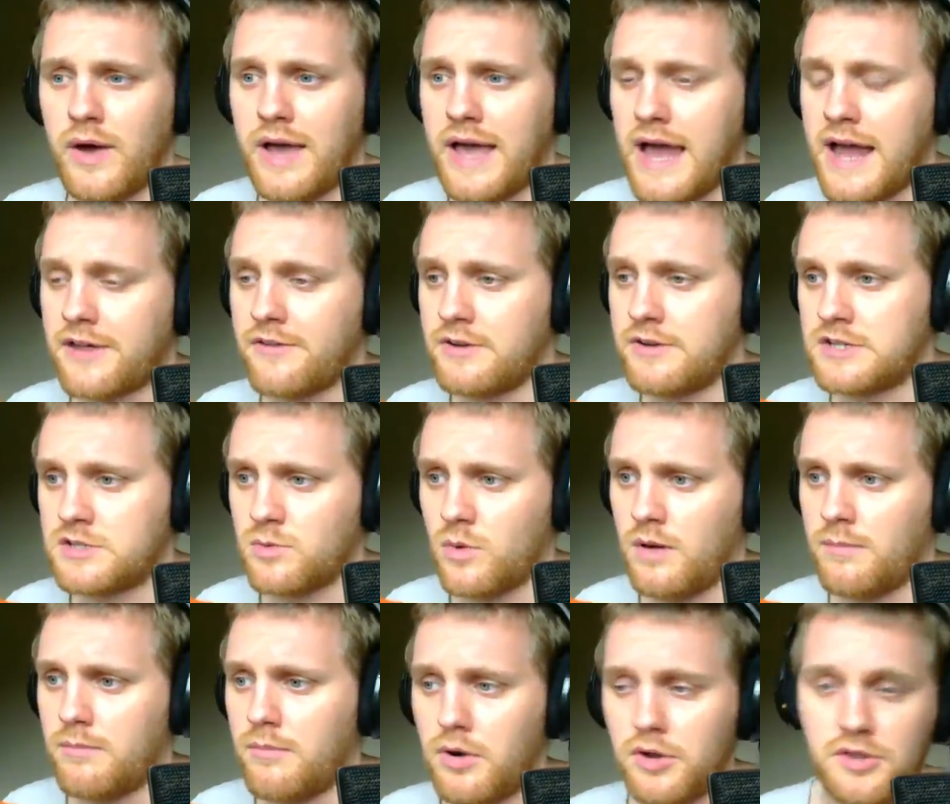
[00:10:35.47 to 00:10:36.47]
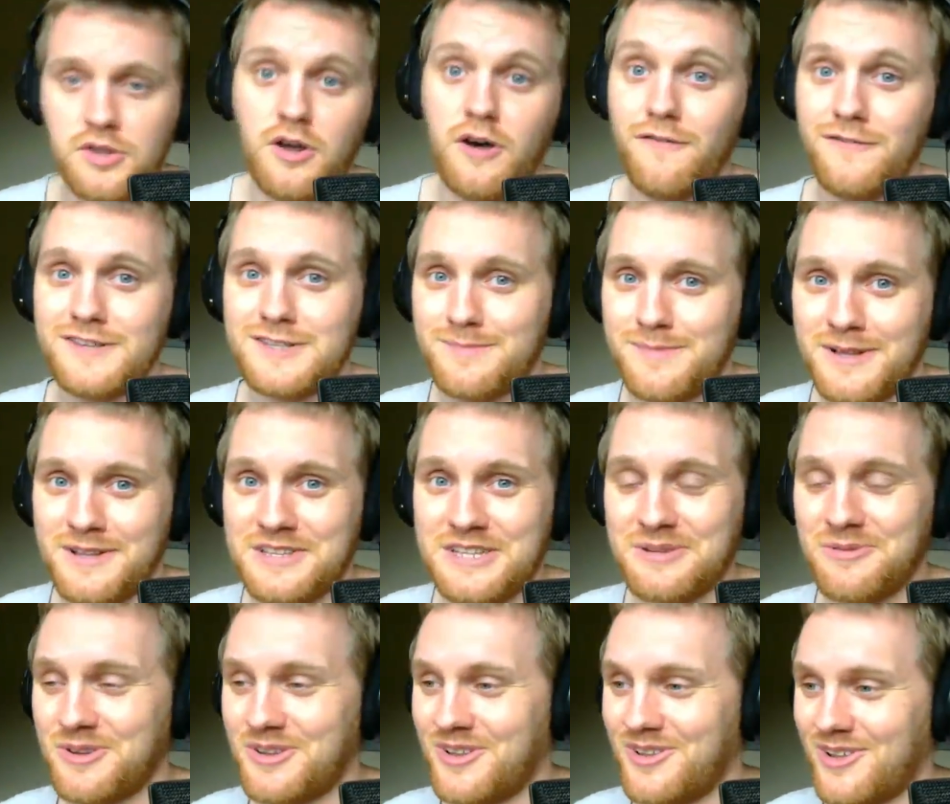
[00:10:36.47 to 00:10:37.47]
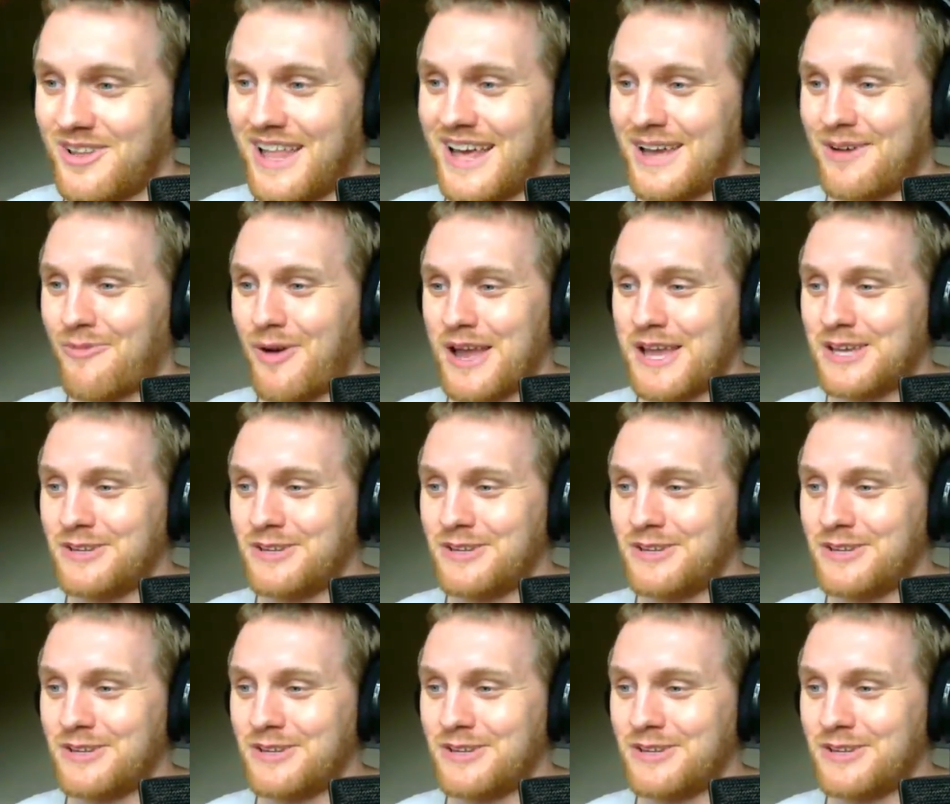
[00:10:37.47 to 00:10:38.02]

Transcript: quite accurate to what a modern office building would look like,